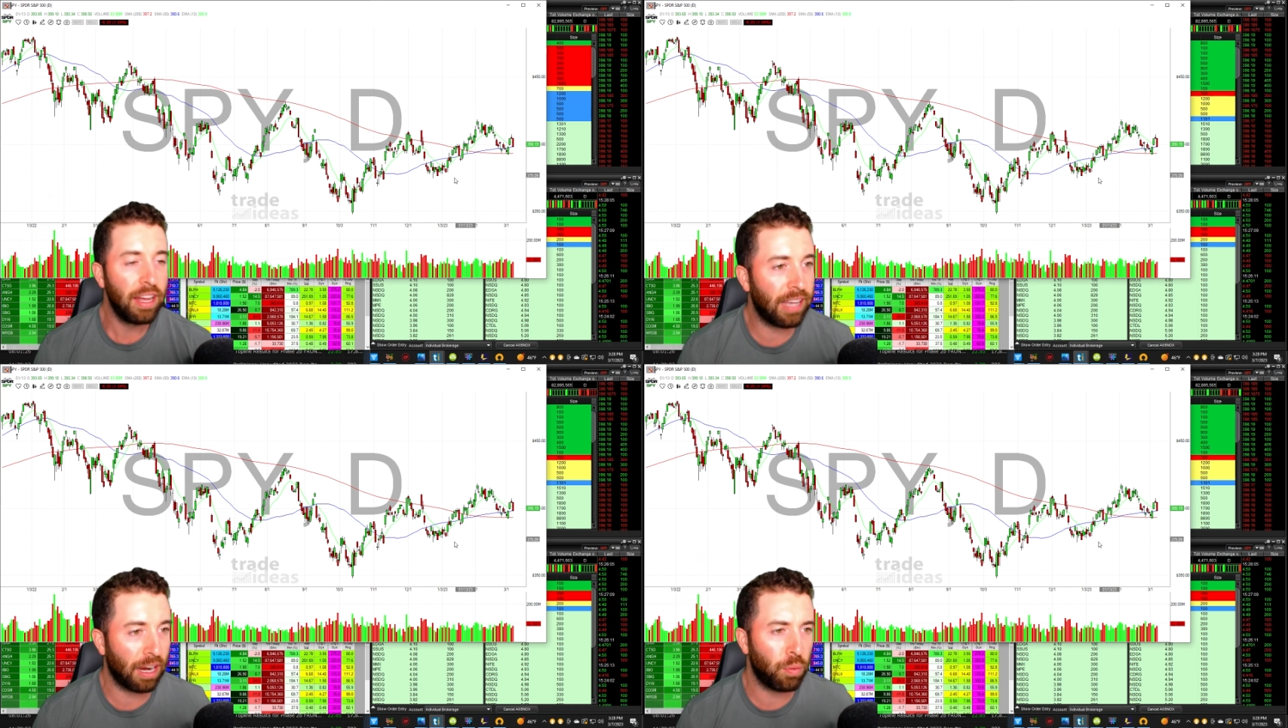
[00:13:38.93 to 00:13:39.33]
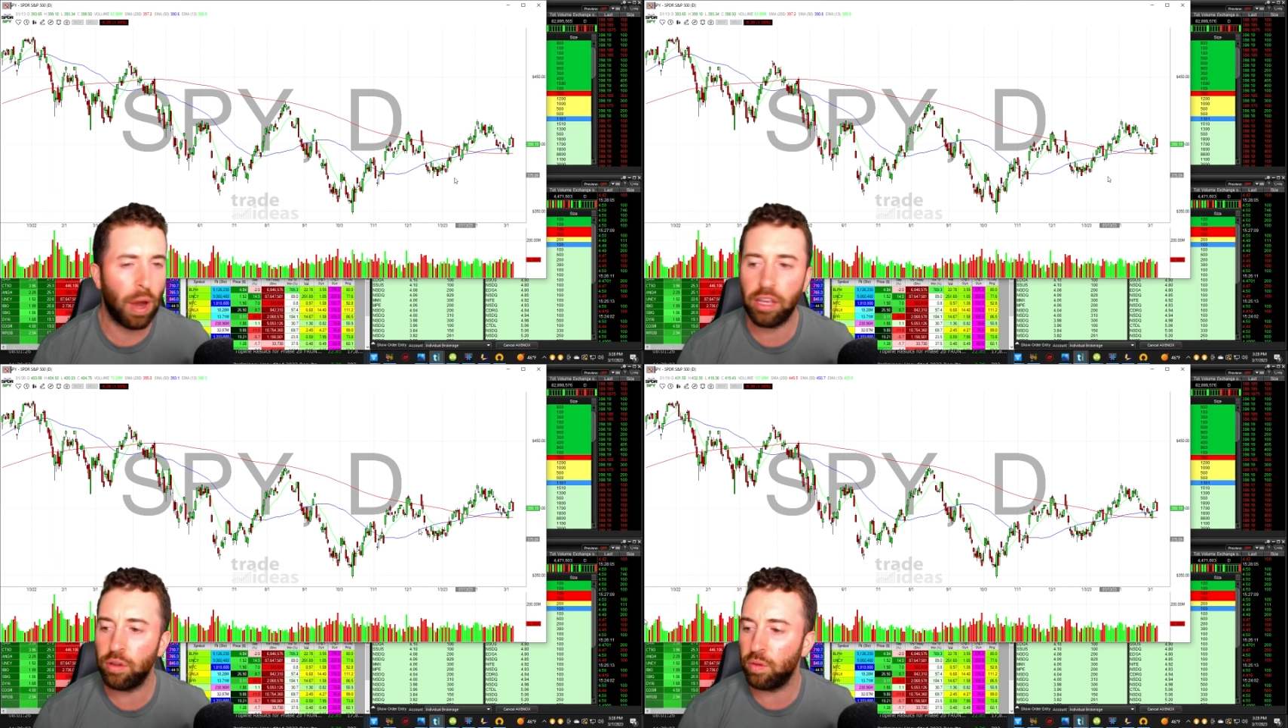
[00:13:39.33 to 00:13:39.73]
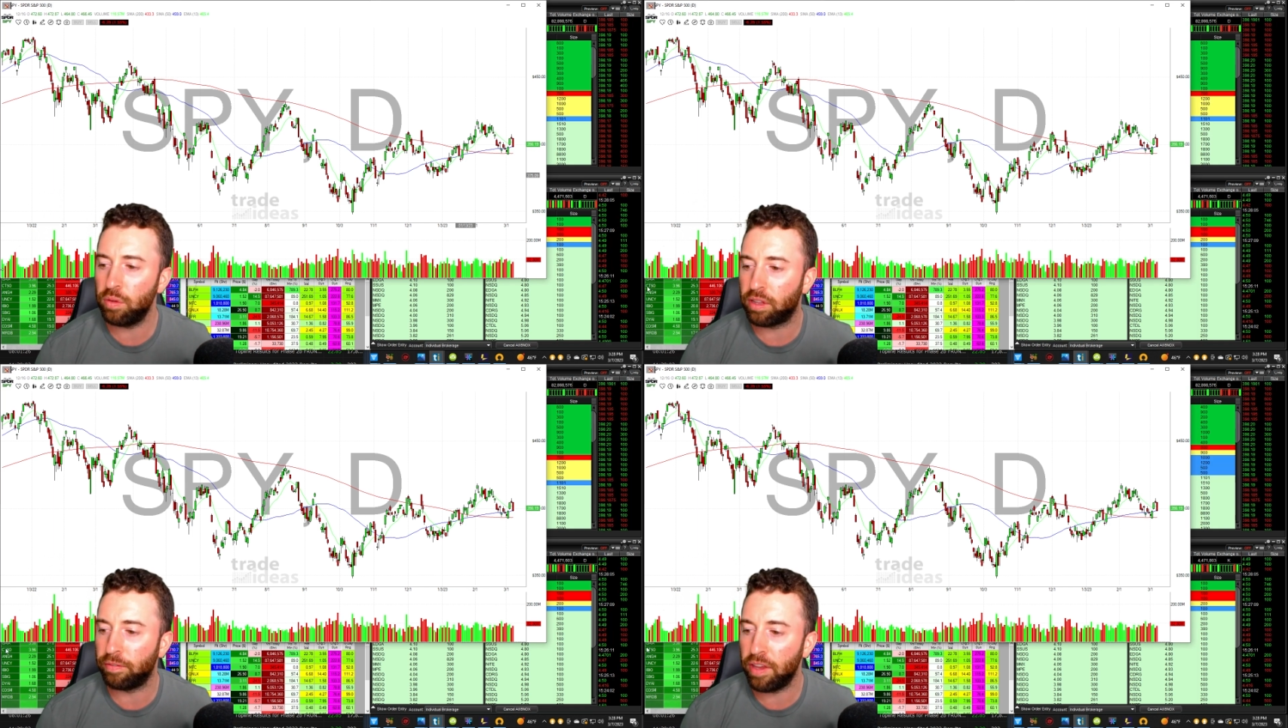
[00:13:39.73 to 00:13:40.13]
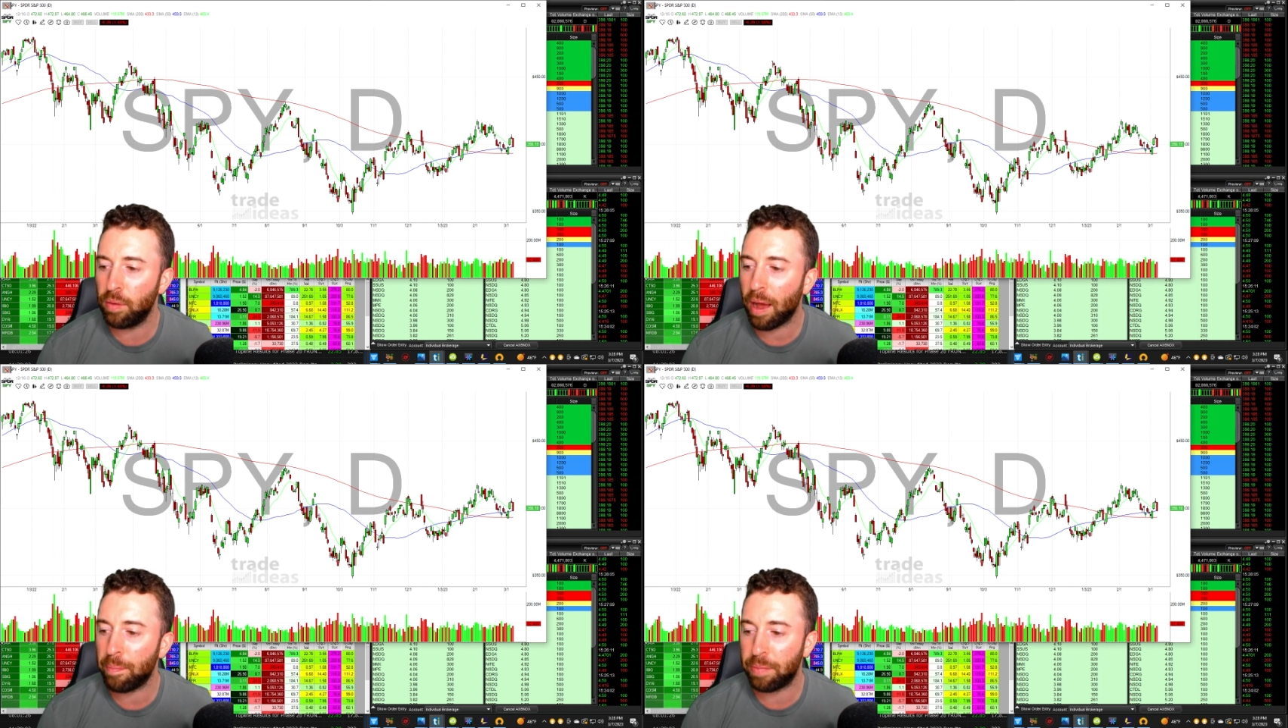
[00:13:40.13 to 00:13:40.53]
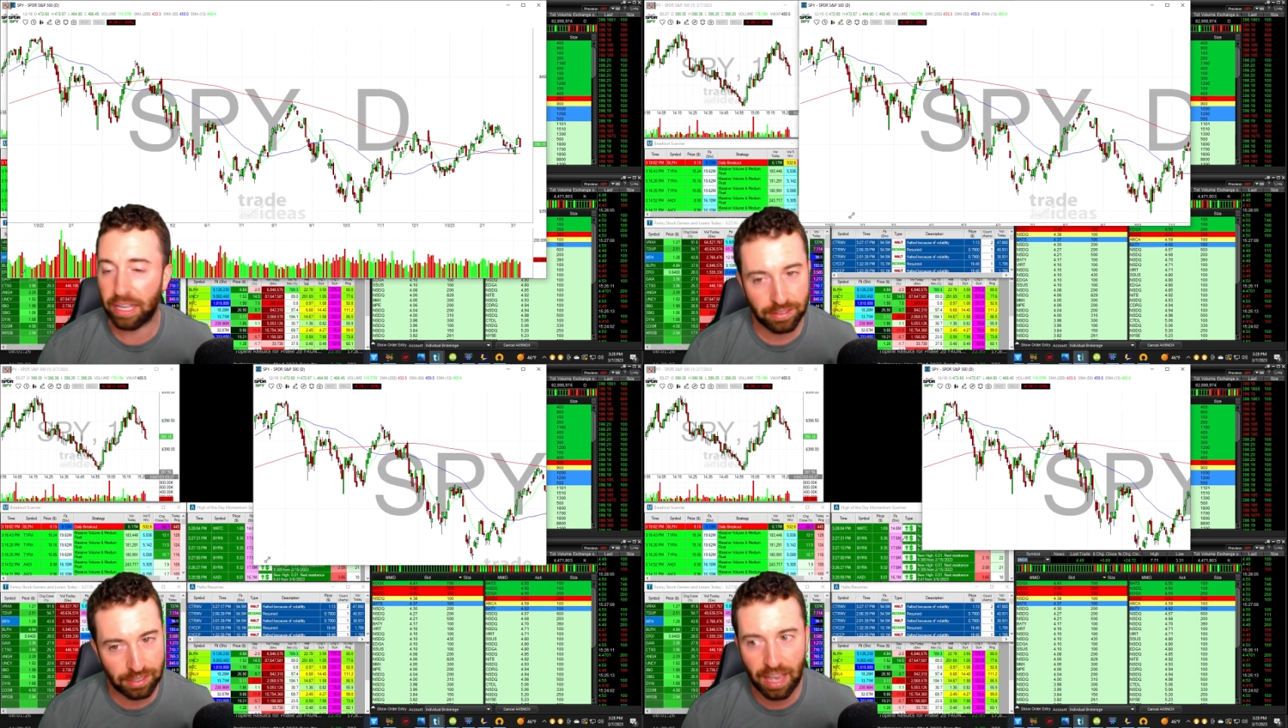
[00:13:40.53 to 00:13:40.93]
Deck, why do you use the VWAP?
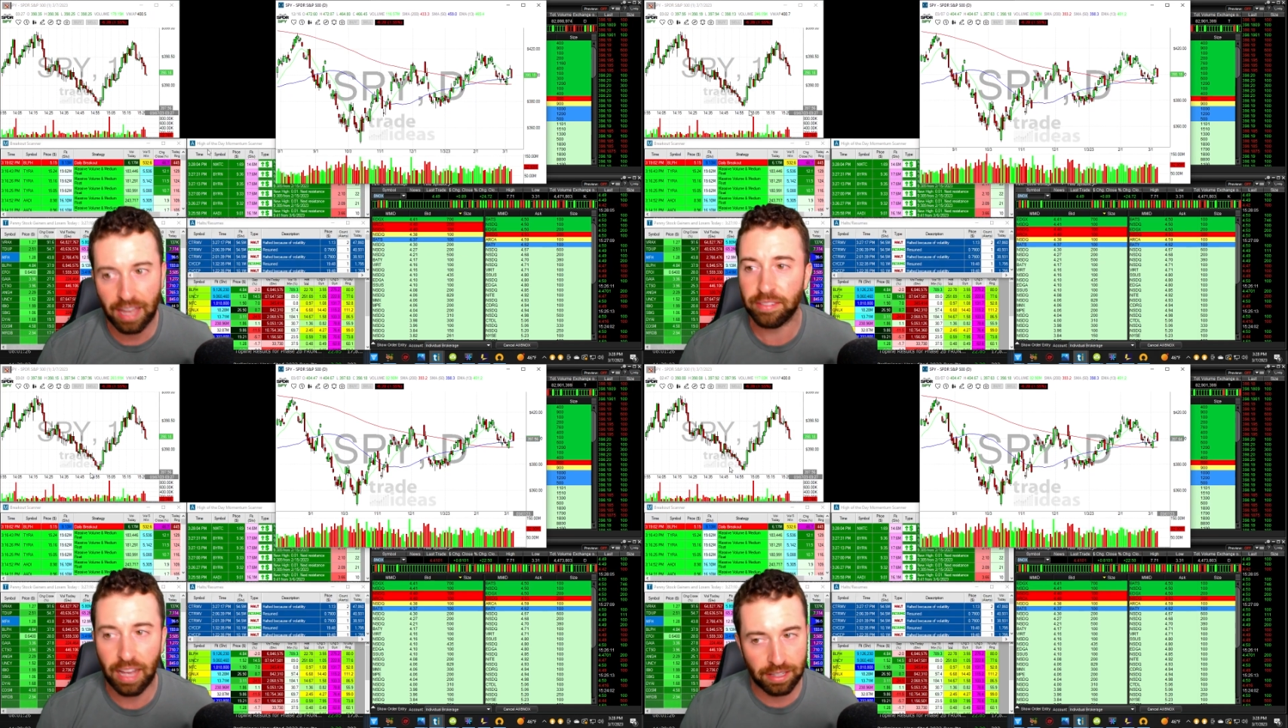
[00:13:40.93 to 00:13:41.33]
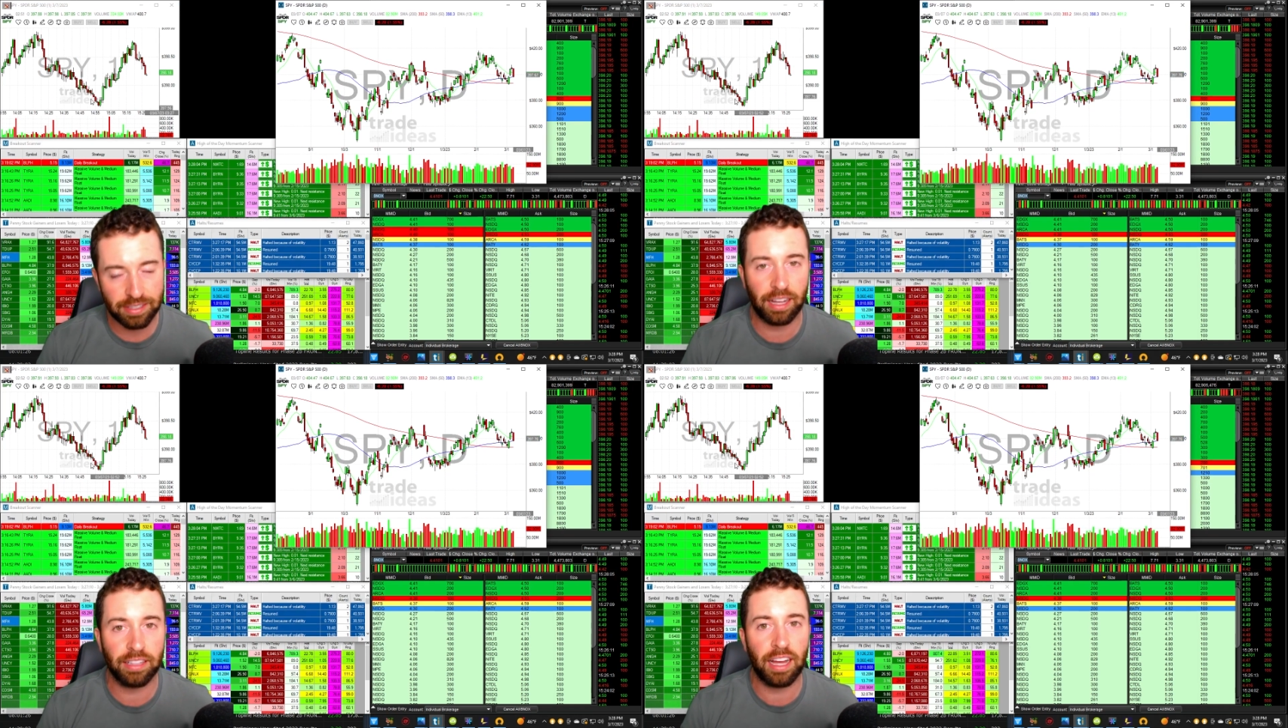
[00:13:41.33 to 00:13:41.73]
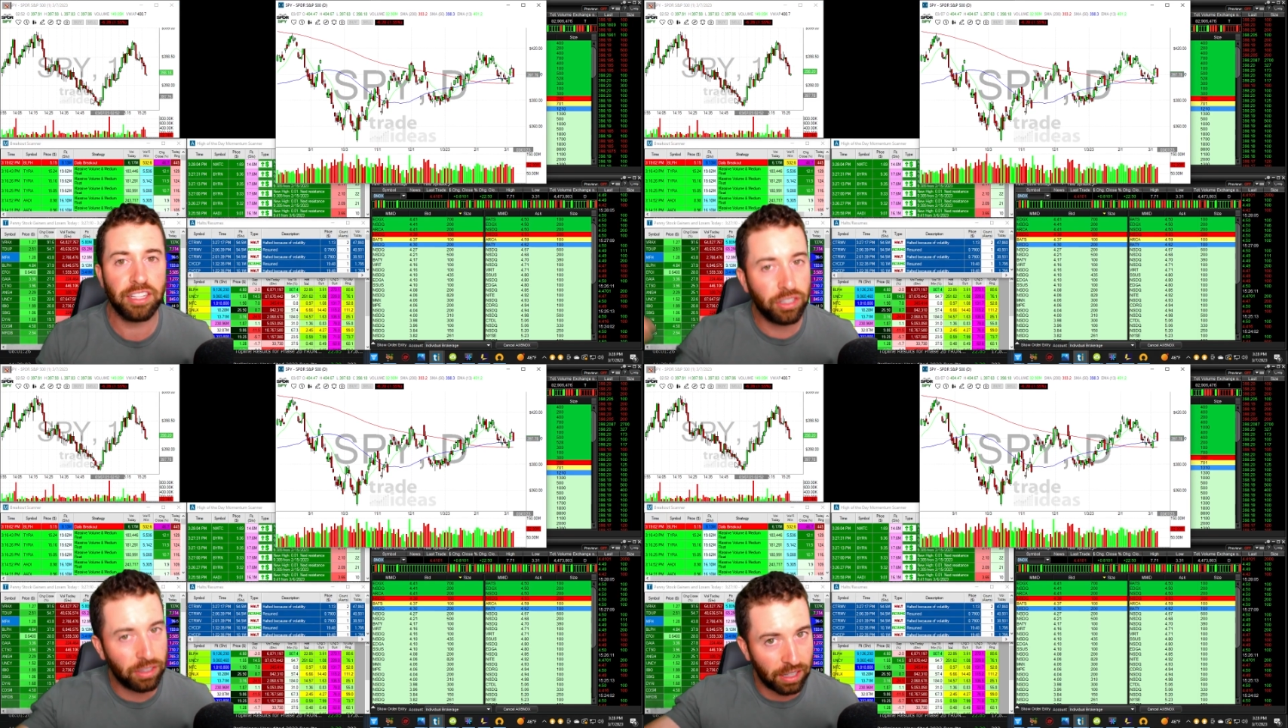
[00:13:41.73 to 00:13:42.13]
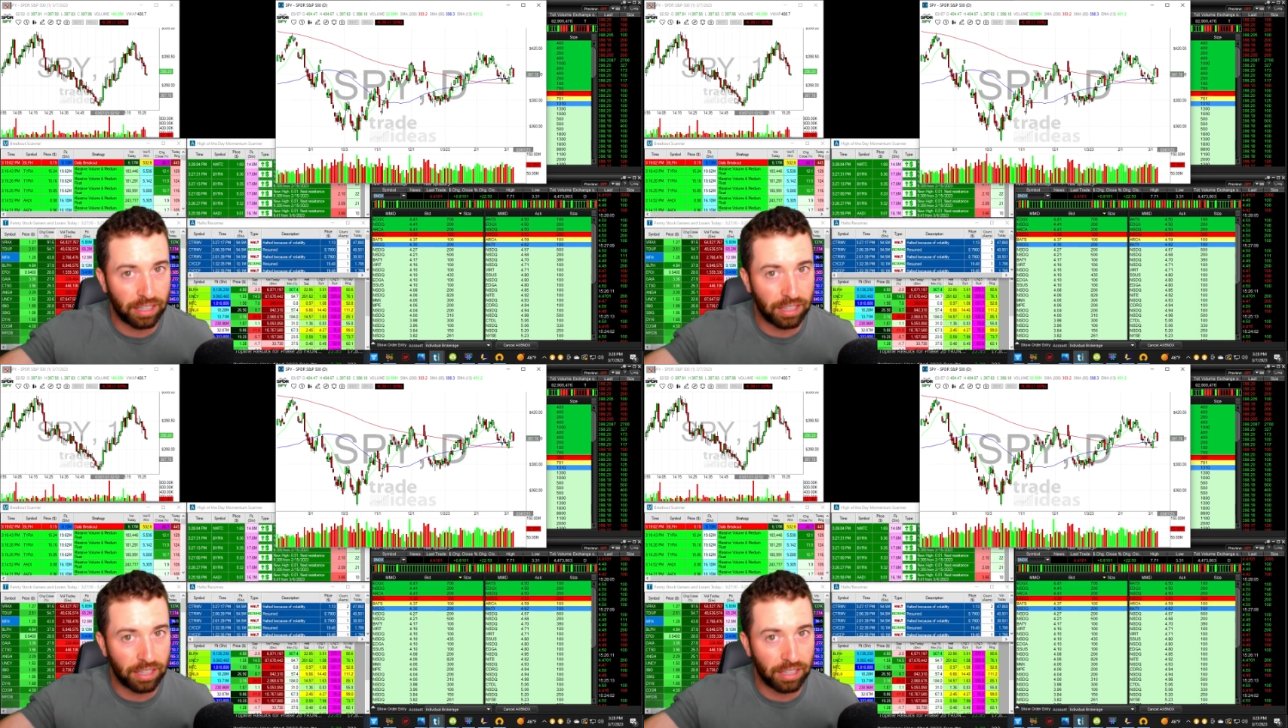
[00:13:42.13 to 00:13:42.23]
Because again, that's psychological.